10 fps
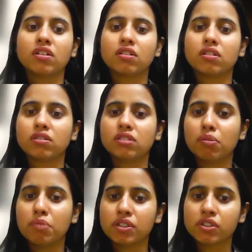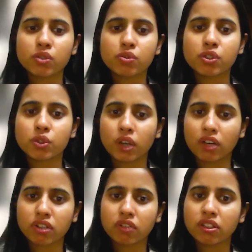the message which you
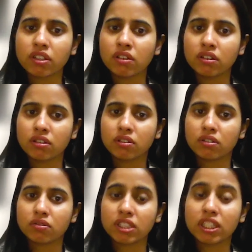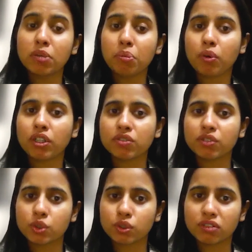have given, the key points
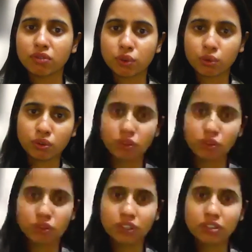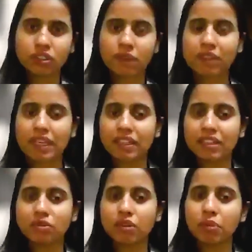which you have told to us in
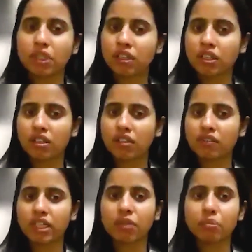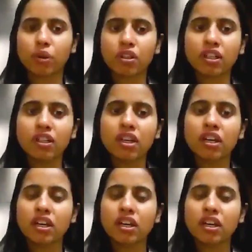this webinar are very important,